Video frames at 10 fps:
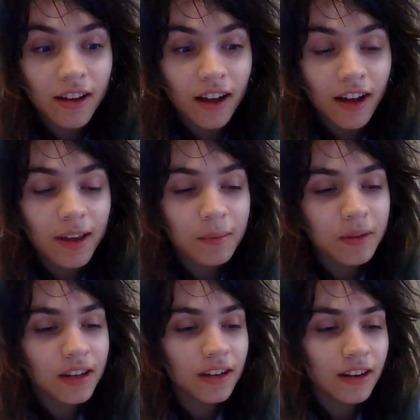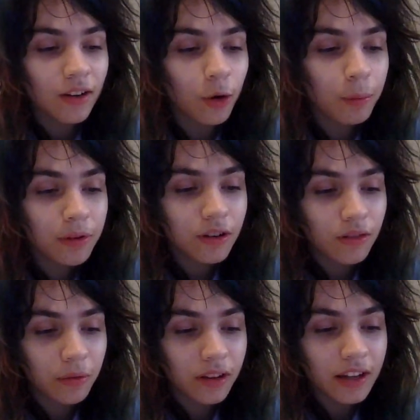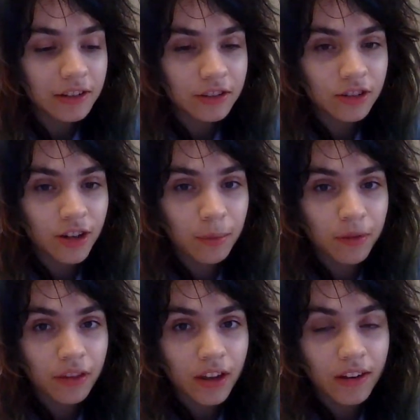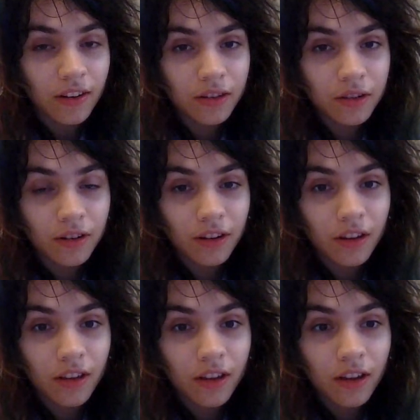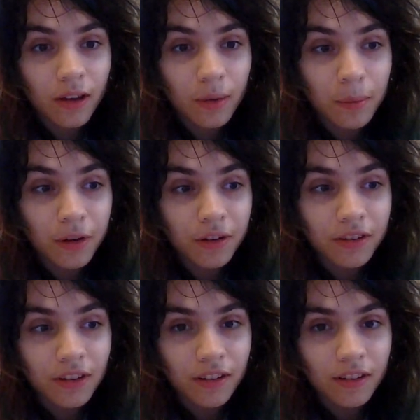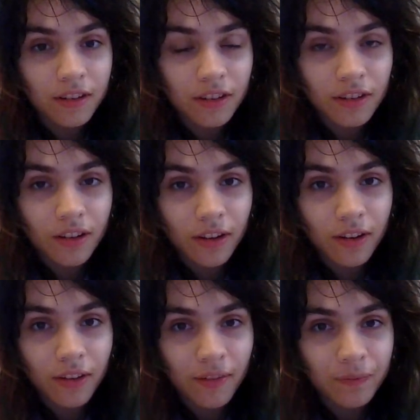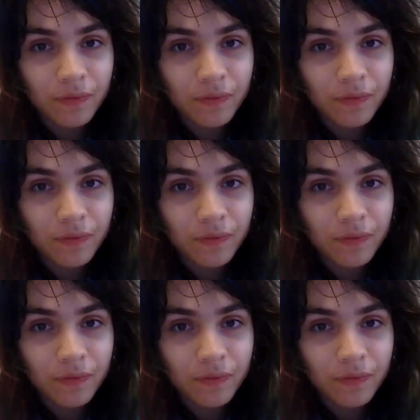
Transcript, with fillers: I am in an open relationship with another person, so.